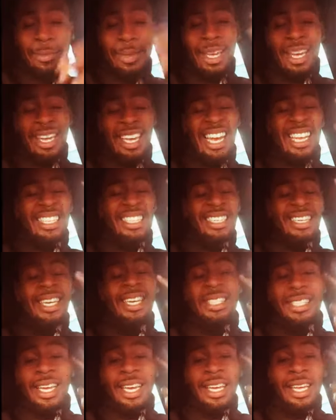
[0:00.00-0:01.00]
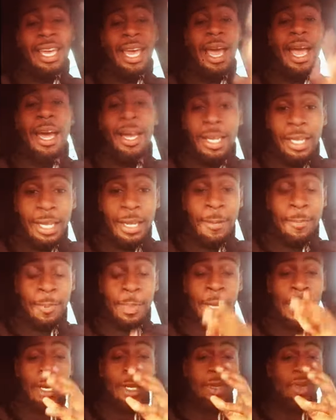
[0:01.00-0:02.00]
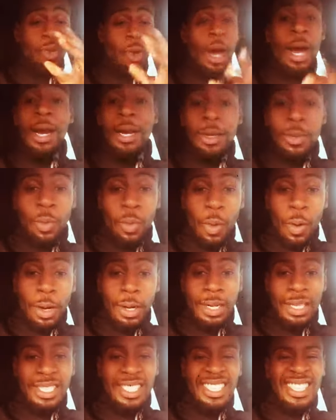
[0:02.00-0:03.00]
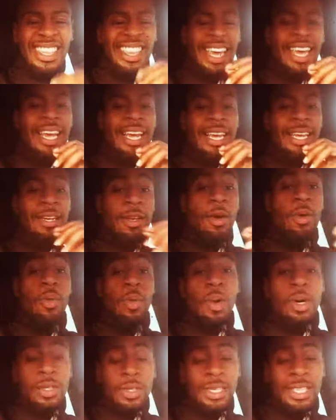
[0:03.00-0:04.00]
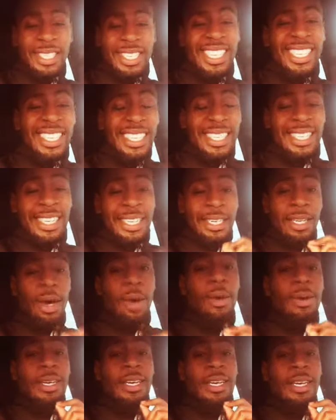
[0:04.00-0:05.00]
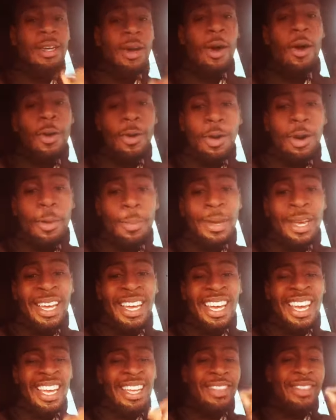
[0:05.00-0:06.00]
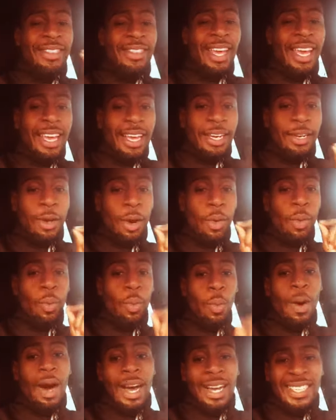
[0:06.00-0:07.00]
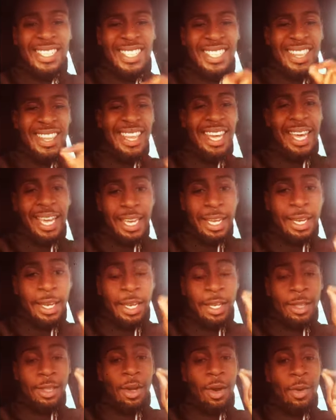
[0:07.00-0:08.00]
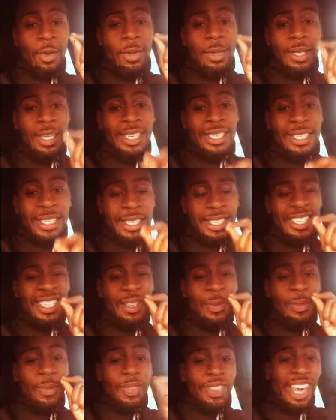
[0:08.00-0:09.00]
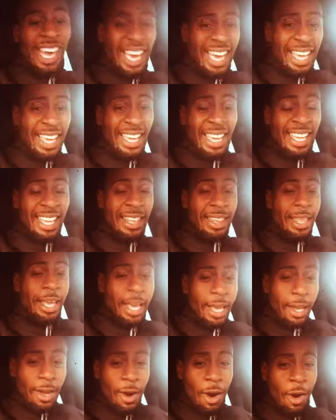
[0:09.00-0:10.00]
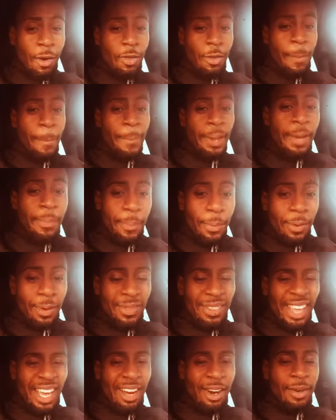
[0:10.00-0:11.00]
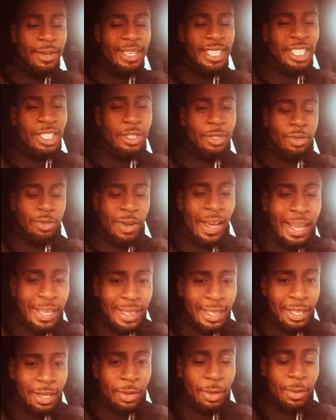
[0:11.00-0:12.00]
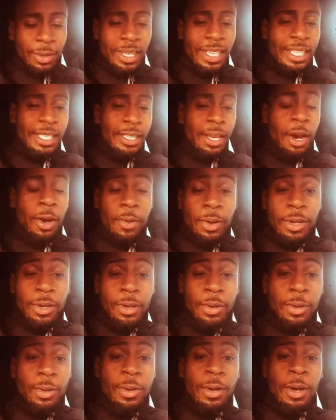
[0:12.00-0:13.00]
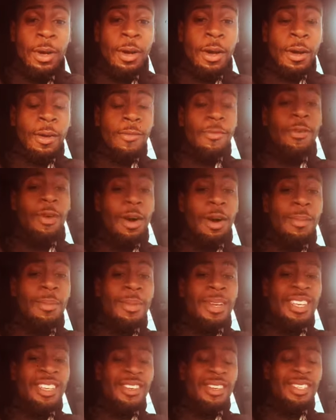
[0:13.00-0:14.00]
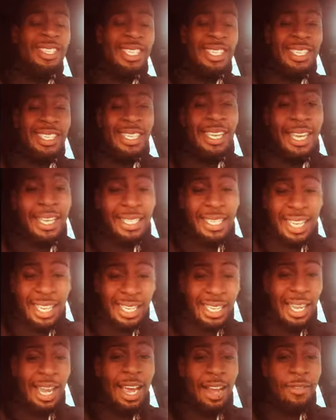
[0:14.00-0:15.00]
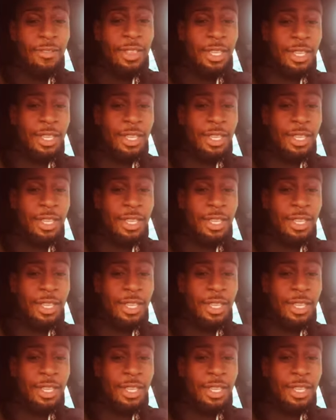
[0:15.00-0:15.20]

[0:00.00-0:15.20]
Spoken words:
Like as DJ Khaled tried to warn us, they don't want you to succeed. Don't get caught up in they. Don't watch they. Don't listen to they. They are the people that are distracting you, deterring you from your success in life.